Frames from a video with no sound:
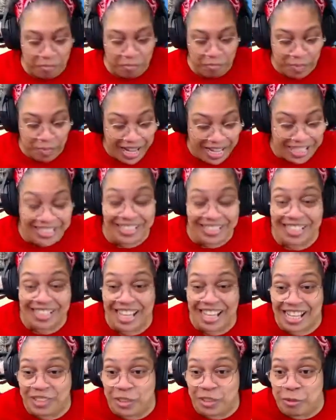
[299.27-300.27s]
it's
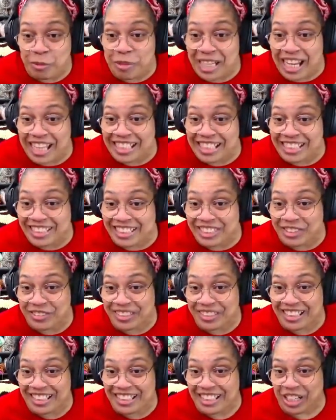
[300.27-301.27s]
got some light
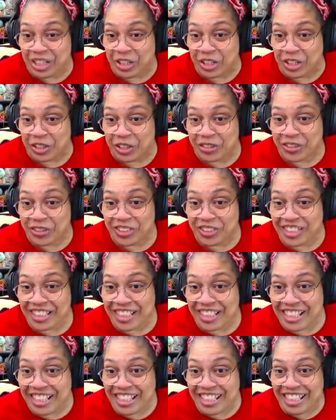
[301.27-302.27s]
to it, y'all.
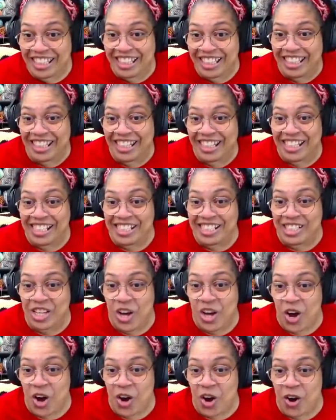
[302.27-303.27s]
It is
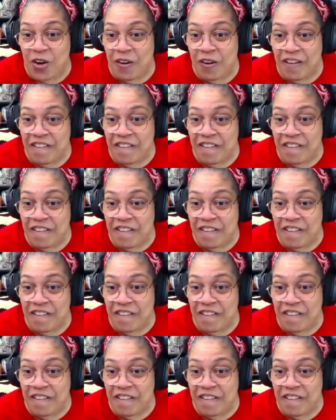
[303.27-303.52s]
called